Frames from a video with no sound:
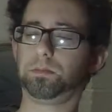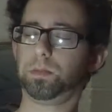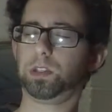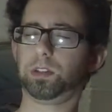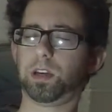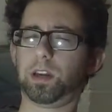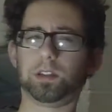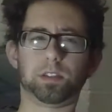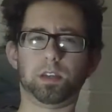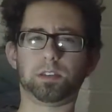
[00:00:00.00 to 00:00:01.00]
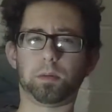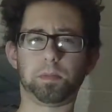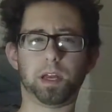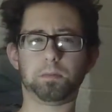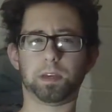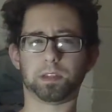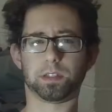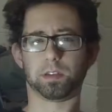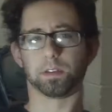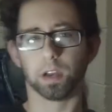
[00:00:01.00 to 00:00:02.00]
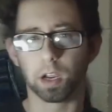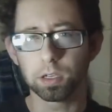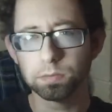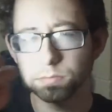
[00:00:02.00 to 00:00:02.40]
you can kind of see as I blind myself here.